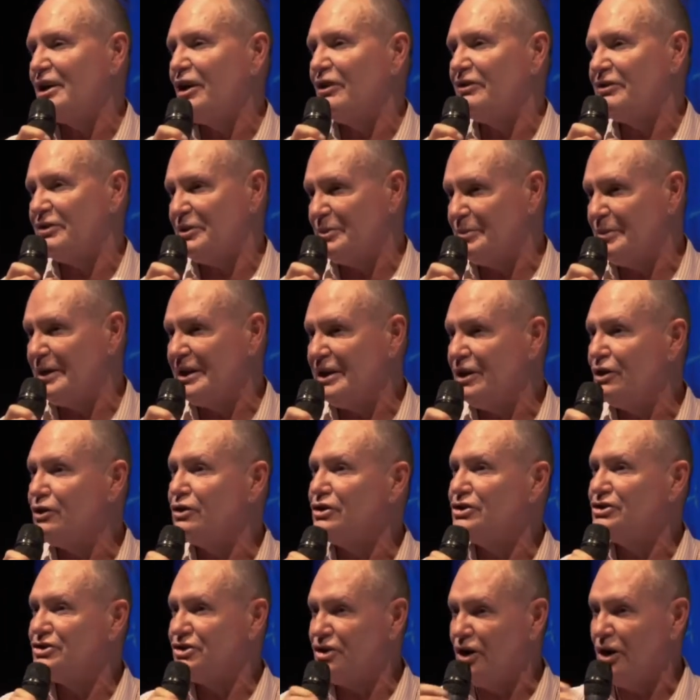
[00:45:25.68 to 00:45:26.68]
offered me a
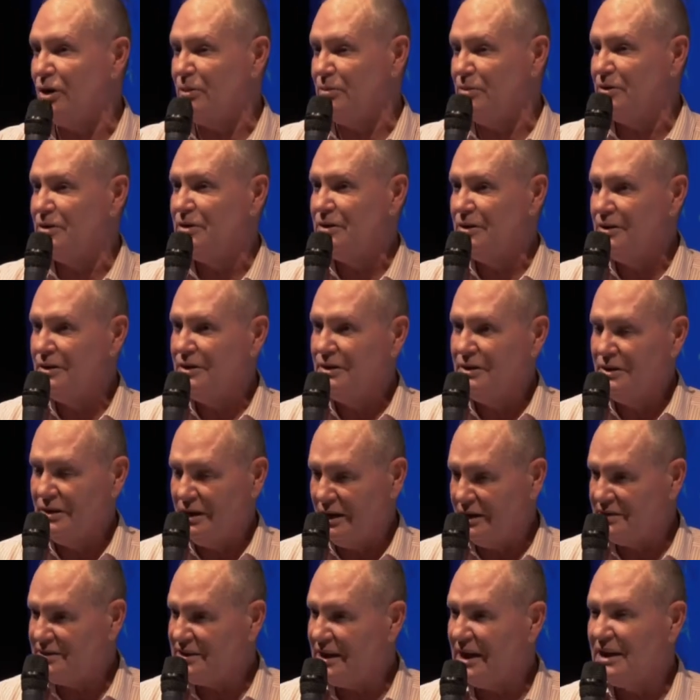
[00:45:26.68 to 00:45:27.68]
good job
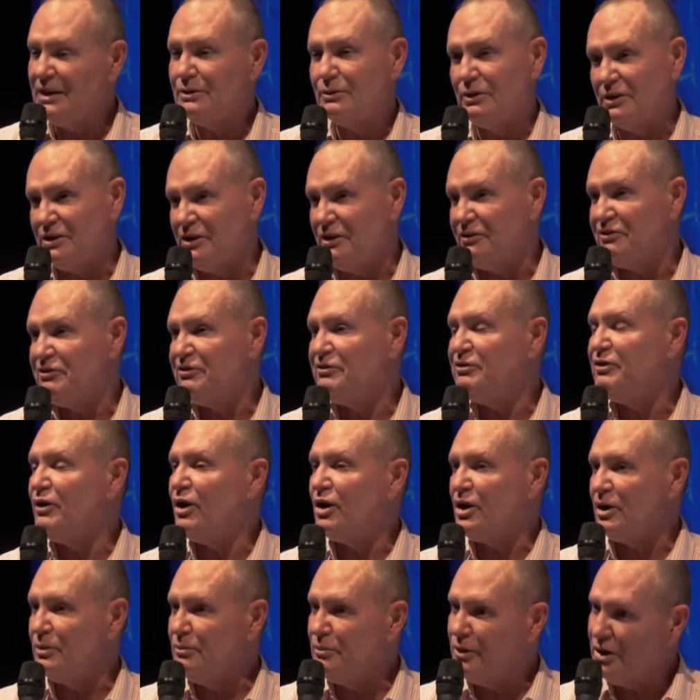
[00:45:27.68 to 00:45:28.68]
I tell you what, the
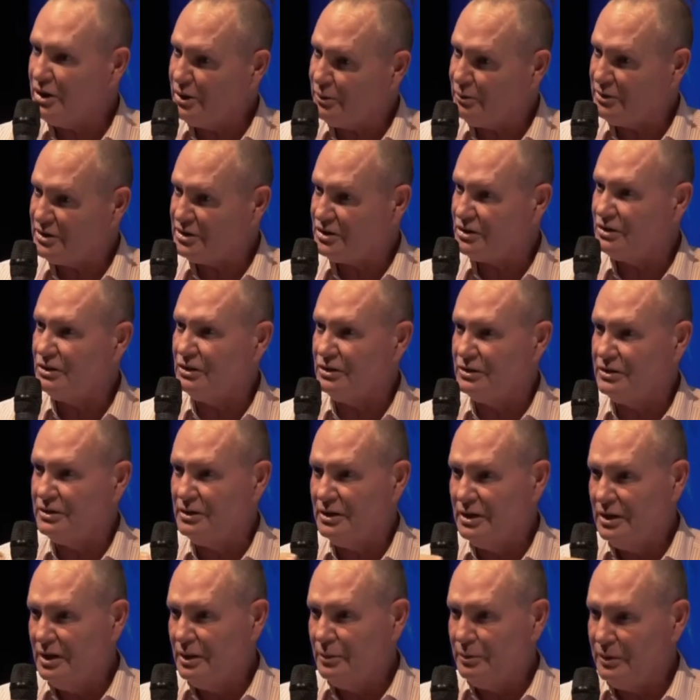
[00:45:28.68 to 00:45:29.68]
fucking money was
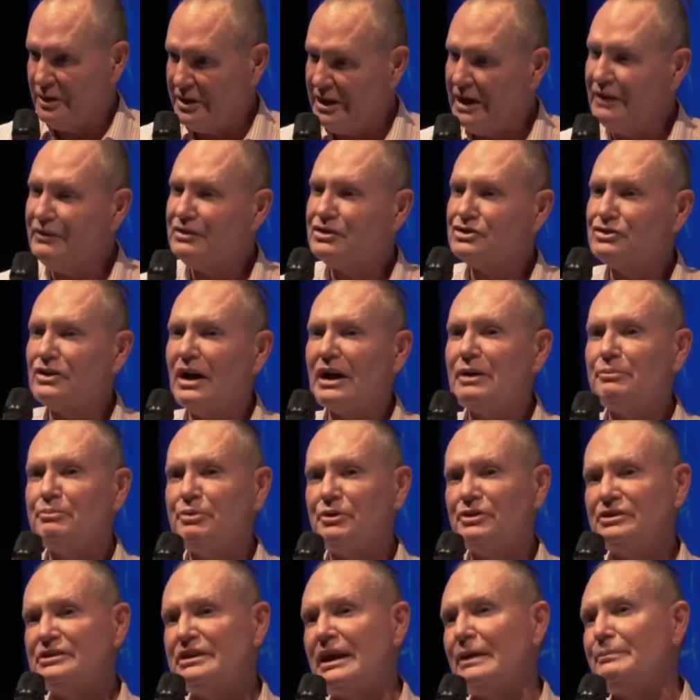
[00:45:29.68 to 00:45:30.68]
good. But you ever try
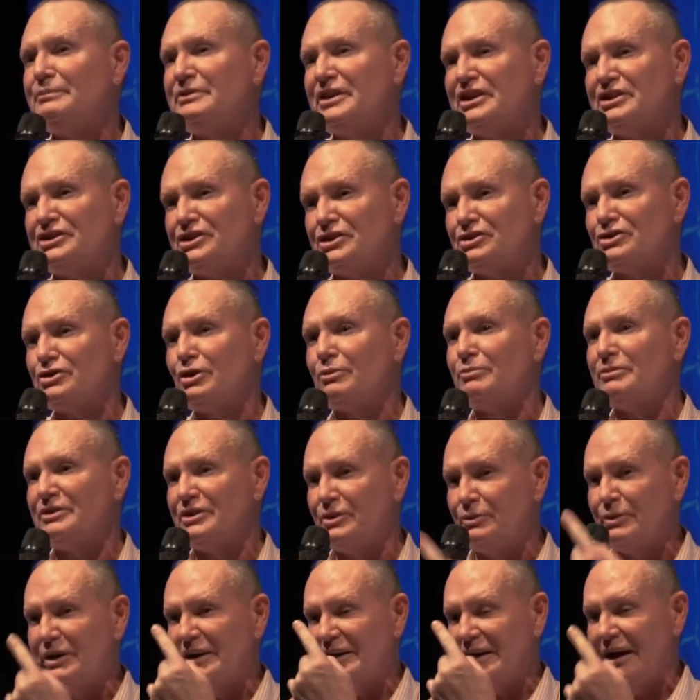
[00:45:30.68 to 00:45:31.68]
putting them dishes
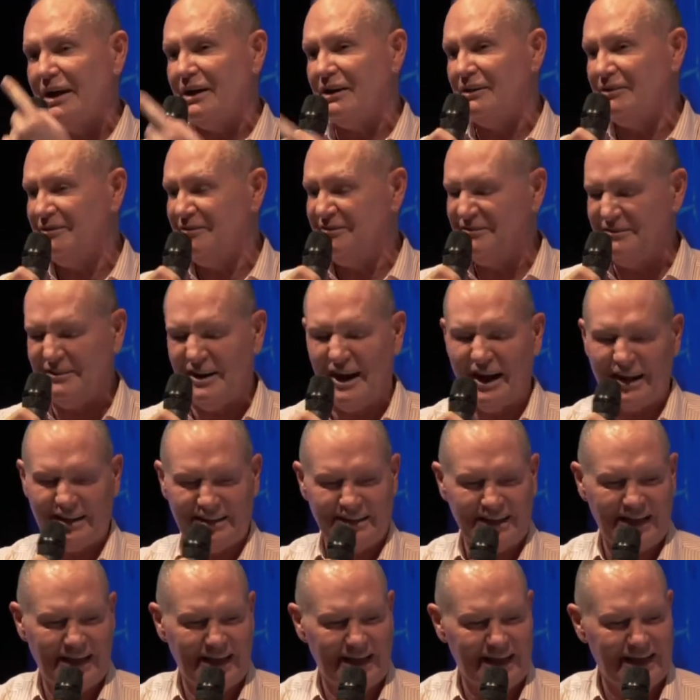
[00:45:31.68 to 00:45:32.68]
up in the window?
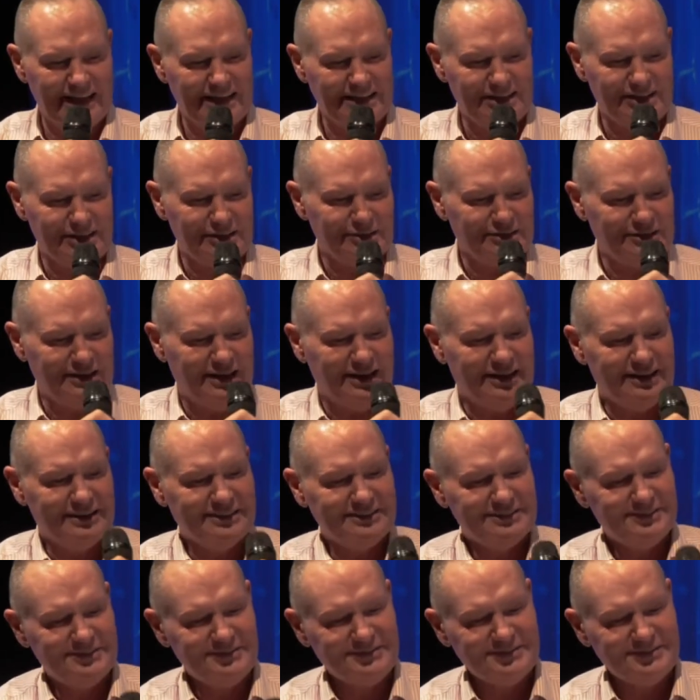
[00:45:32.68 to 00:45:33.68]
Fuck that, I ain't doing that.